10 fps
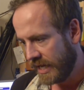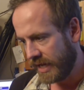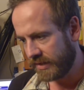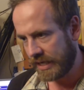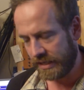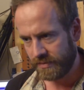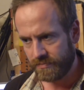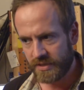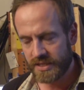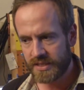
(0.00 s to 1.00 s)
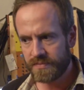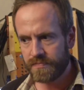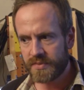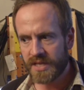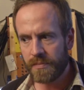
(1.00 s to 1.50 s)
And then this
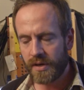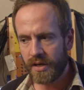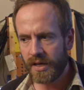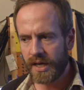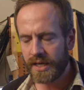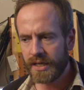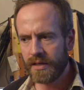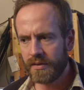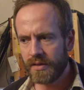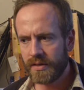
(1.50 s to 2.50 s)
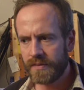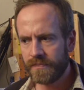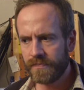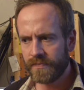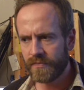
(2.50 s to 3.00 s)
summer I
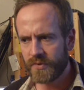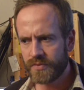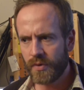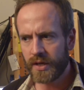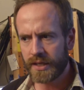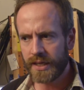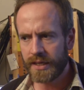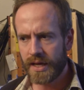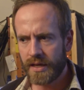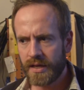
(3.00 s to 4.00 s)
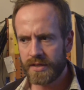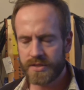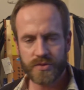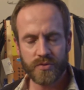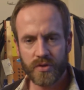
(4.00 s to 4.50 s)
was working at a
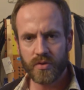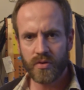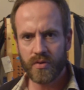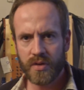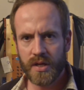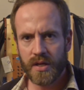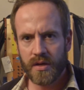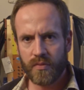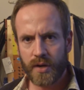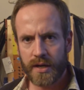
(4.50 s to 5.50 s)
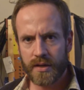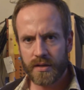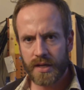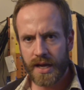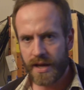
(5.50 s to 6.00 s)
studio
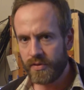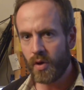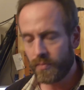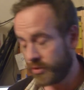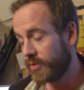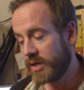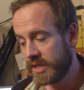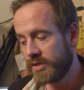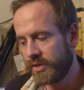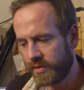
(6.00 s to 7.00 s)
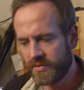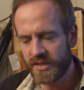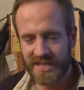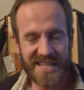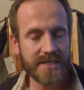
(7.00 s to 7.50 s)
where I had the opportunity to use
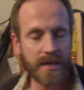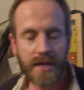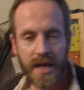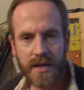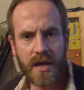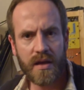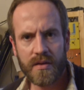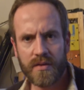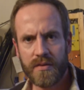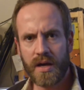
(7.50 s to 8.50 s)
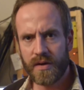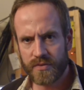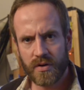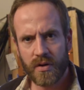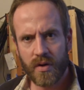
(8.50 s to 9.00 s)
a desk again
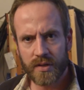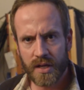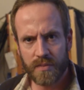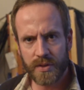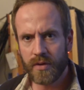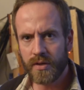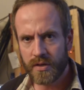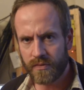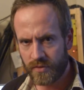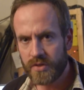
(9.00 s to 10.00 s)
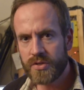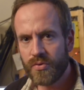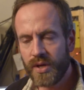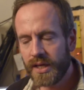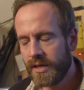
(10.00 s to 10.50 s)
after a longer period of not
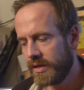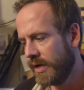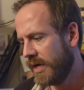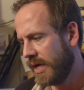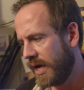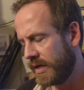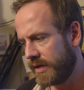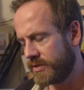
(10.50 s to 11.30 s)
doing it, and I